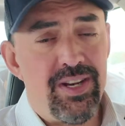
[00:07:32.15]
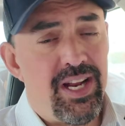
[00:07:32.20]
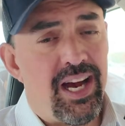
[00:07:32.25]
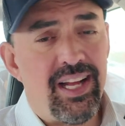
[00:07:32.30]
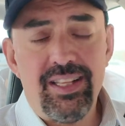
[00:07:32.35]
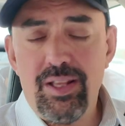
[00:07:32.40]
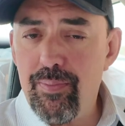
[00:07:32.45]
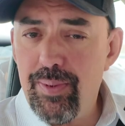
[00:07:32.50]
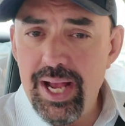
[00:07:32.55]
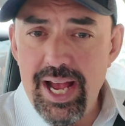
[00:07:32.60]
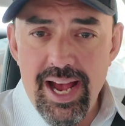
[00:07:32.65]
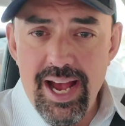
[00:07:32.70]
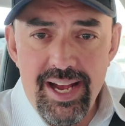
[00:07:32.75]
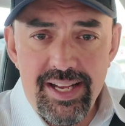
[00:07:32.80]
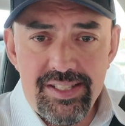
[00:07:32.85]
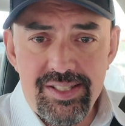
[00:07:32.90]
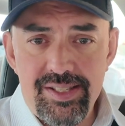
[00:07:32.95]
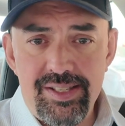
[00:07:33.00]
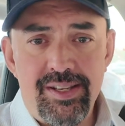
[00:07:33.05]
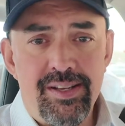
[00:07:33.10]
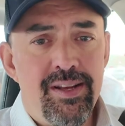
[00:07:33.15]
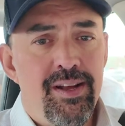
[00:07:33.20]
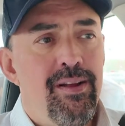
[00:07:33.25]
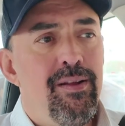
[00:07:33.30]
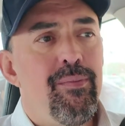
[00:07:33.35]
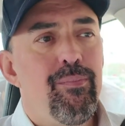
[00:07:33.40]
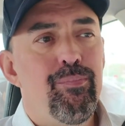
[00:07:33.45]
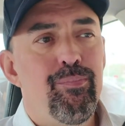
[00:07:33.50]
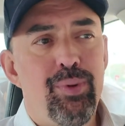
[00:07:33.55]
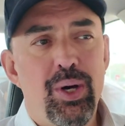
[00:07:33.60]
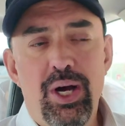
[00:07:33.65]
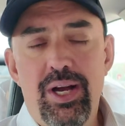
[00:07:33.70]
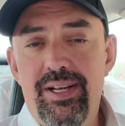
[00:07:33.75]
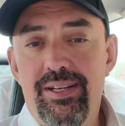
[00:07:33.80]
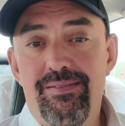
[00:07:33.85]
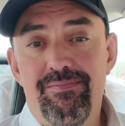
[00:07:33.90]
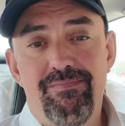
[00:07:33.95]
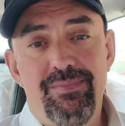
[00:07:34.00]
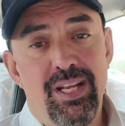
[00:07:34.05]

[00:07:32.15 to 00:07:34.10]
Not the best, but